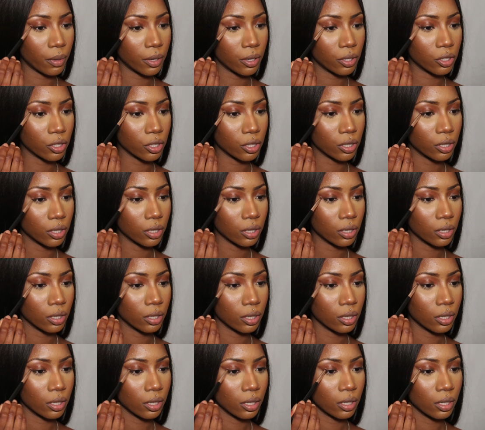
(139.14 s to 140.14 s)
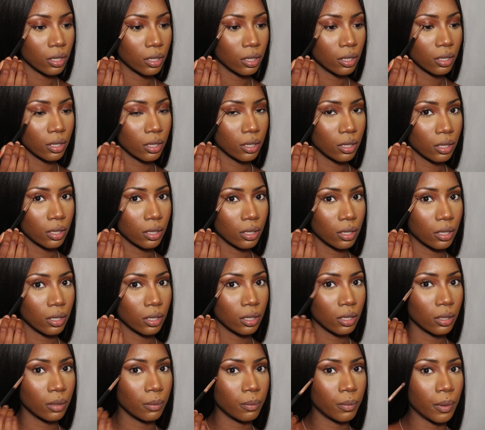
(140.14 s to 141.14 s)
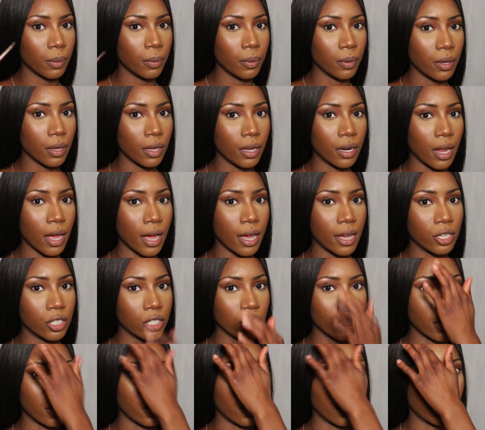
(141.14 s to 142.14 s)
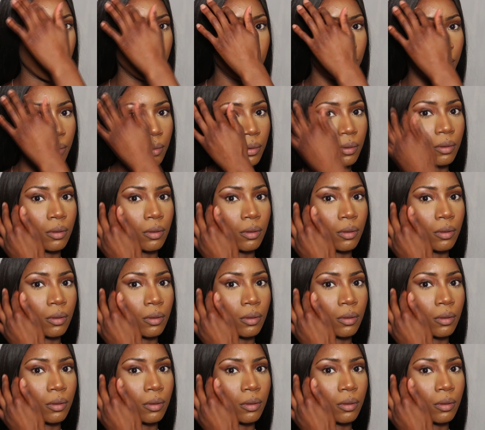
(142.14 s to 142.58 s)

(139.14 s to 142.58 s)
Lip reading: want to just be putting eyeshadow